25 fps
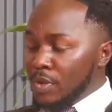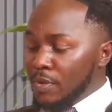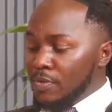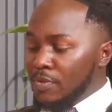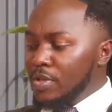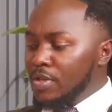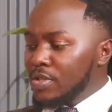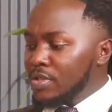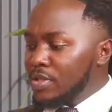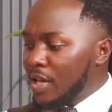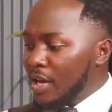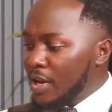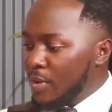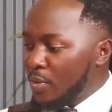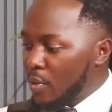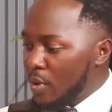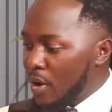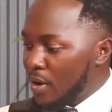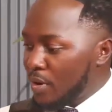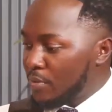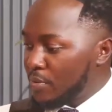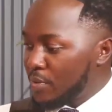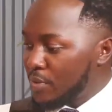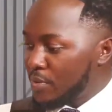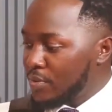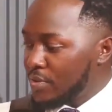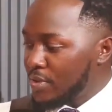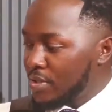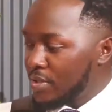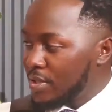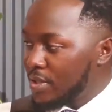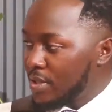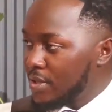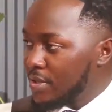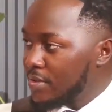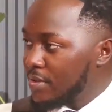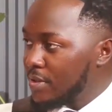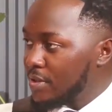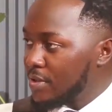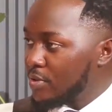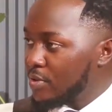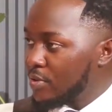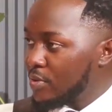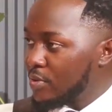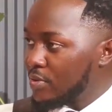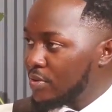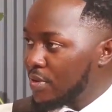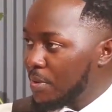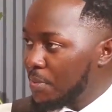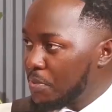things like what? When you say certain things
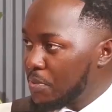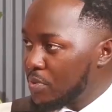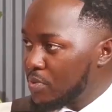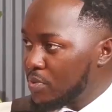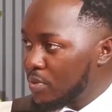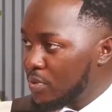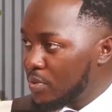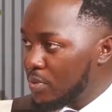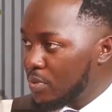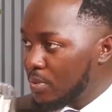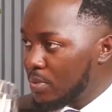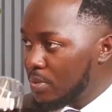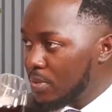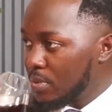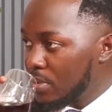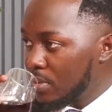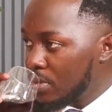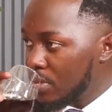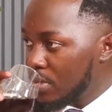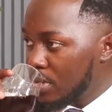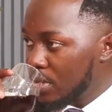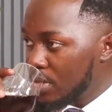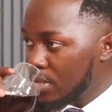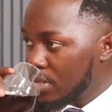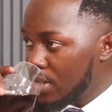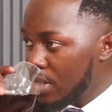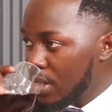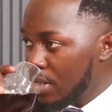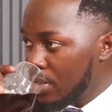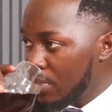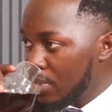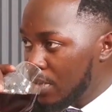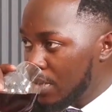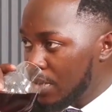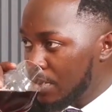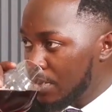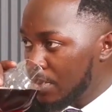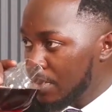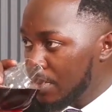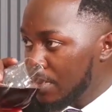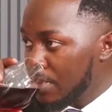you're not supposed to do, things like what?